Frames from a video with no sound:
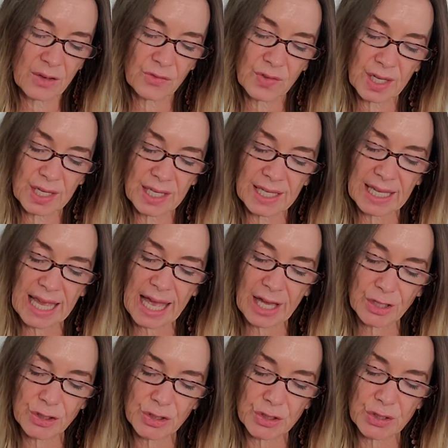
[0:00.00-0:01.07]
via
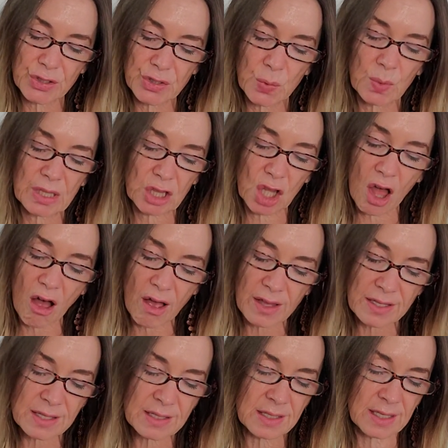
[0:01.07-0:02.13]
encounters with
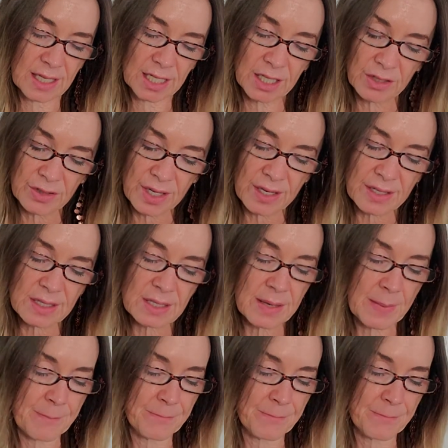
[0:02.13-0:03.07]
loss, illness,